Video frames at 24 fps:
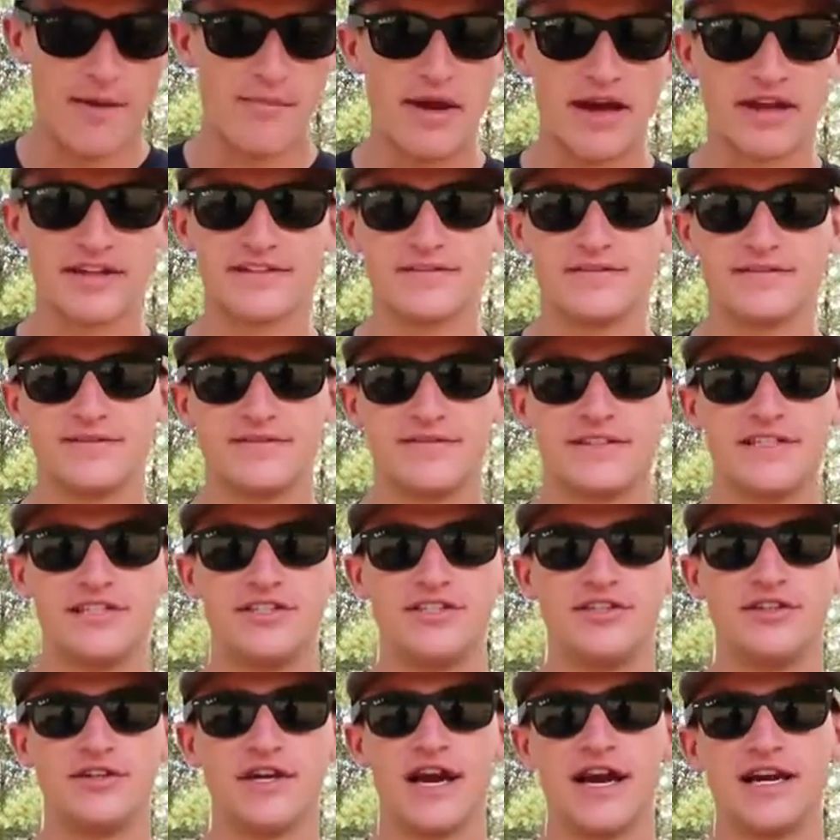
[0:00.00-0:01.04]
about to
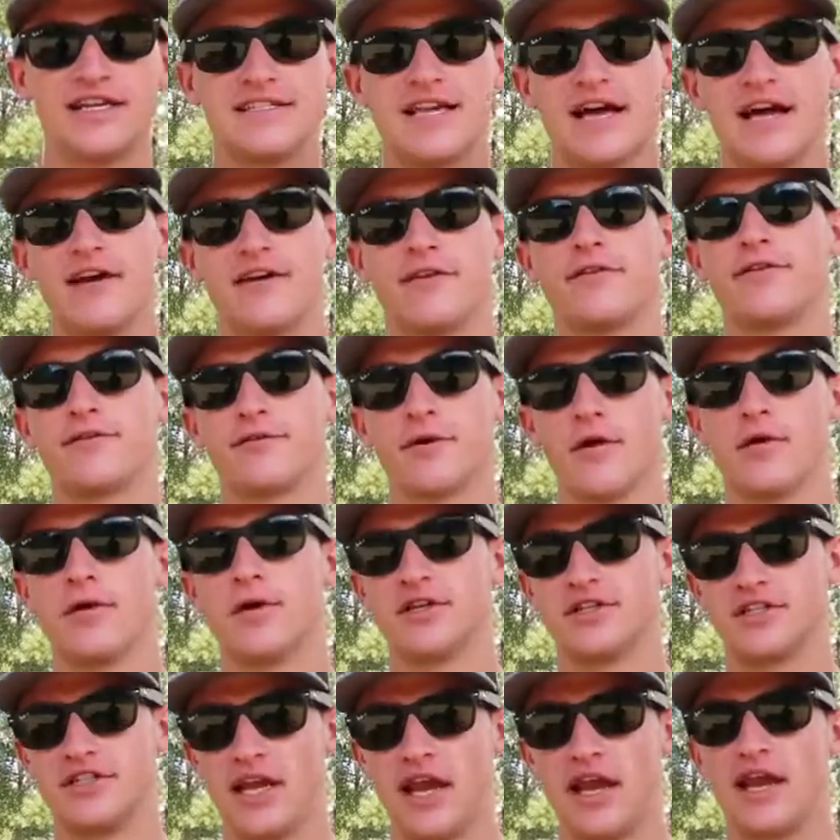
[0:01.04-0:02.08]
teach you guys how to throw
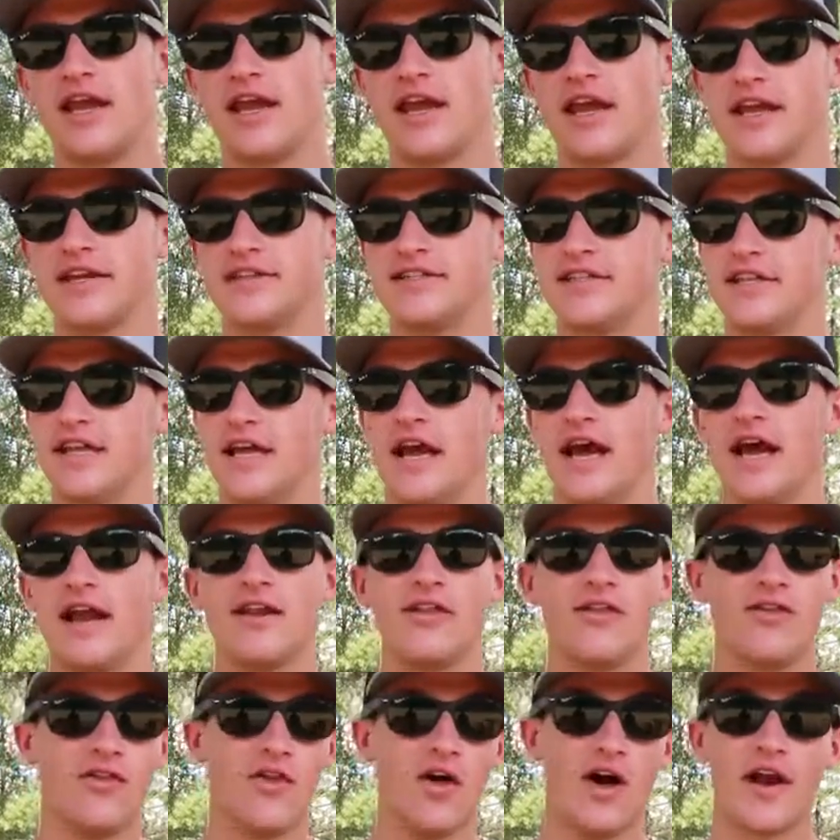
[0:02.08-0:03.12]
a shaky head today. I had a
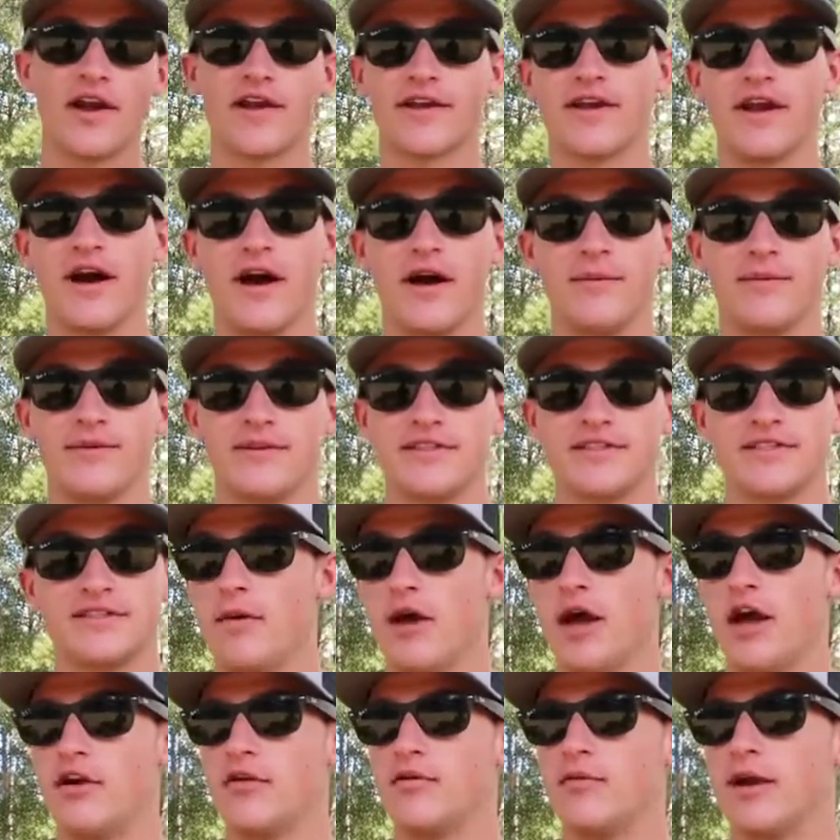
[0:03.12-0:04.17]
lot of comments
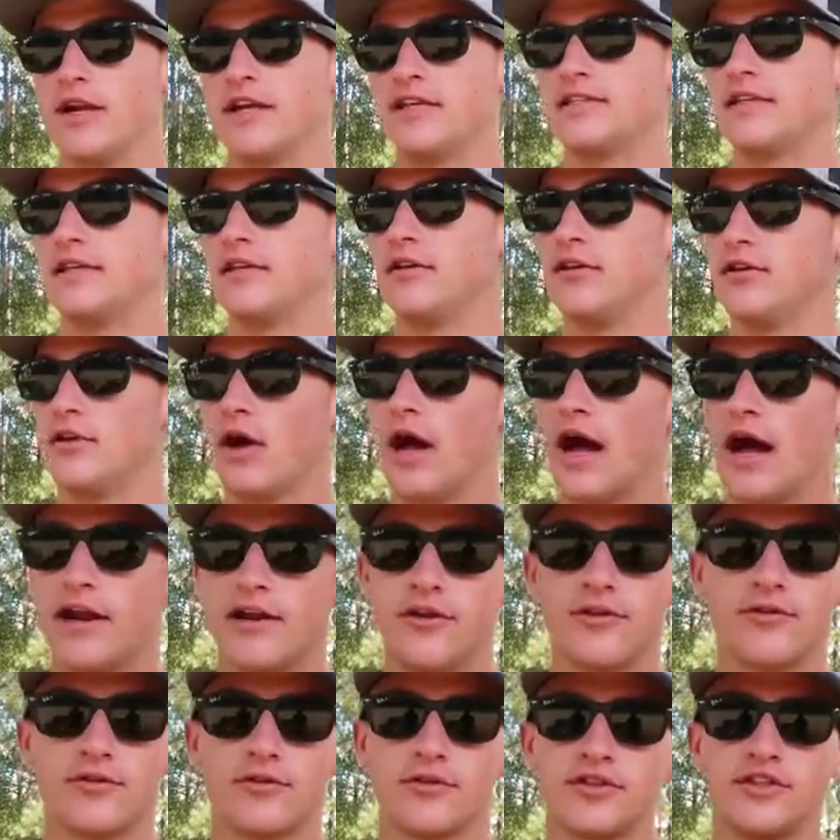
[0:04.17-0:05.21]
by everybody saying, you know, how do
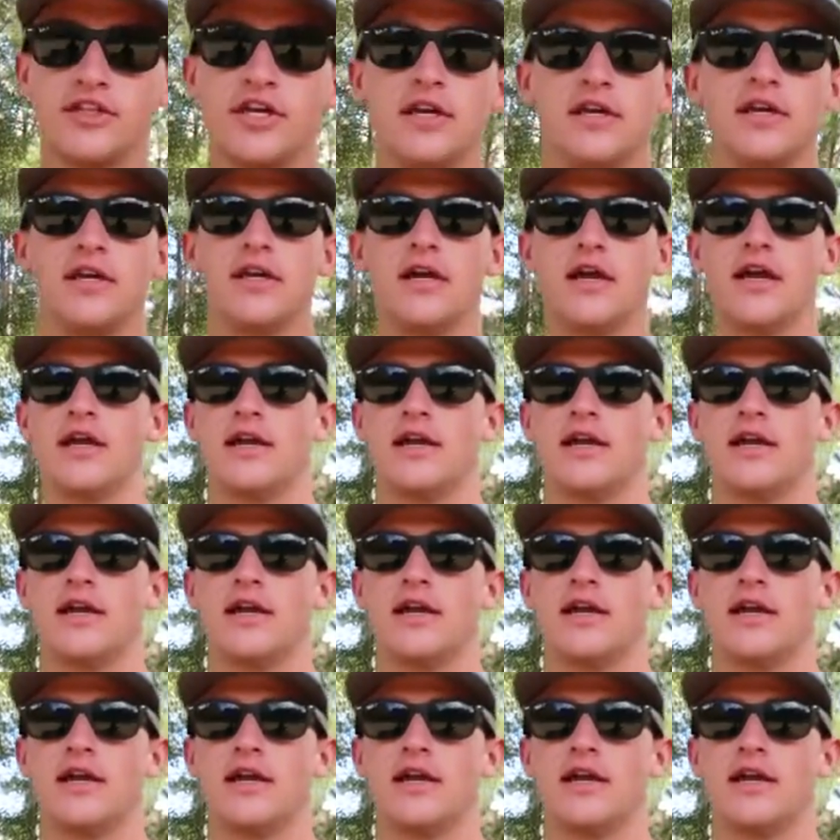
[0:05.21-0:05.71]
you throw a shaky